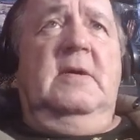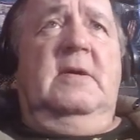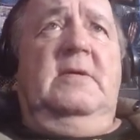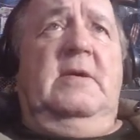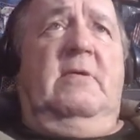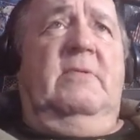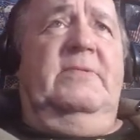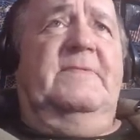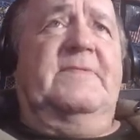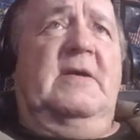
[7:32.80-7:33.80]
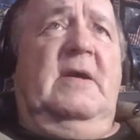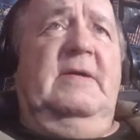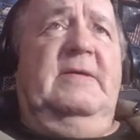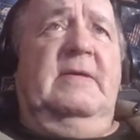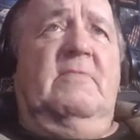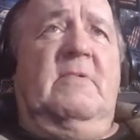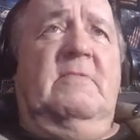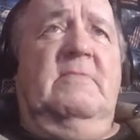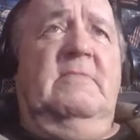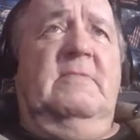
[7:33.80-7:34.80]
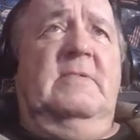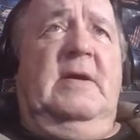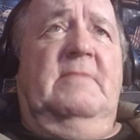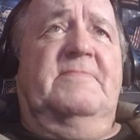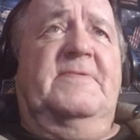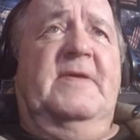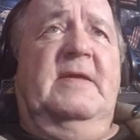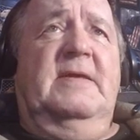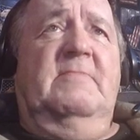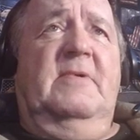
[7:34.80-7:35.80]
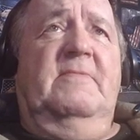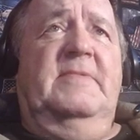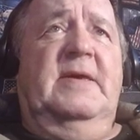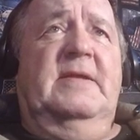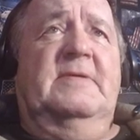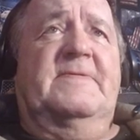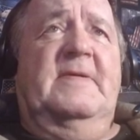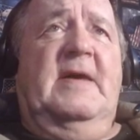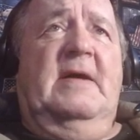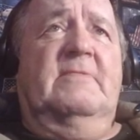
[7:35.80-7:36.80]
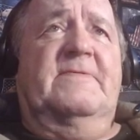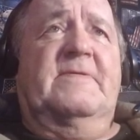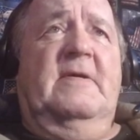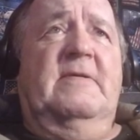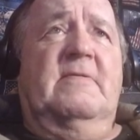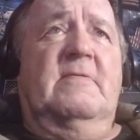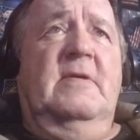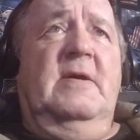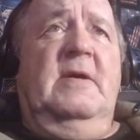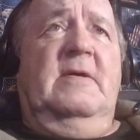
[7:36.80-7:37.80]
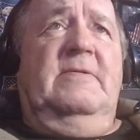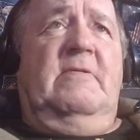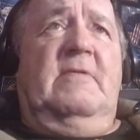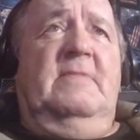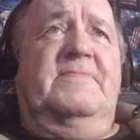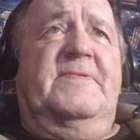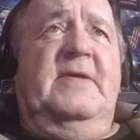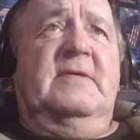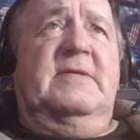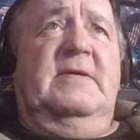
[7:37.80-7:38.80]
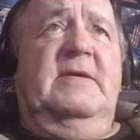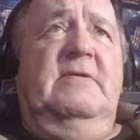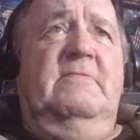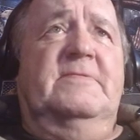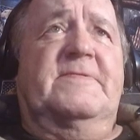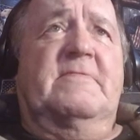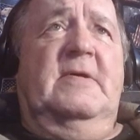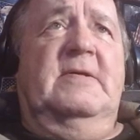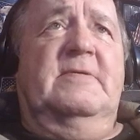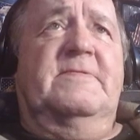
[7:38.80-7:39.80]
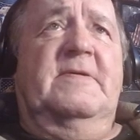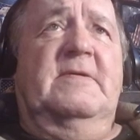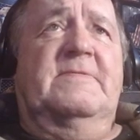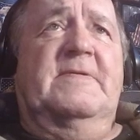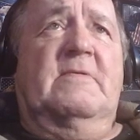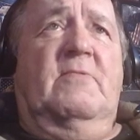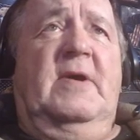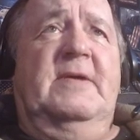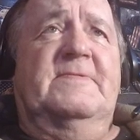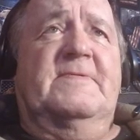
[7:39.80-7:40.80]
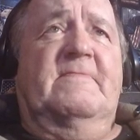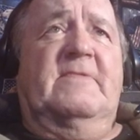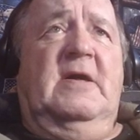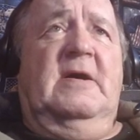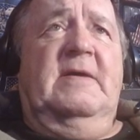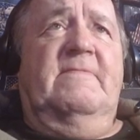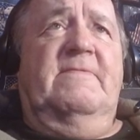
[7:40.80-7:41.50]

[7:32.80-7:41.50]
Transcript: No, this guy, they weren't upset he moved in as an outsider. They're upset that he was trying to change their ways of life,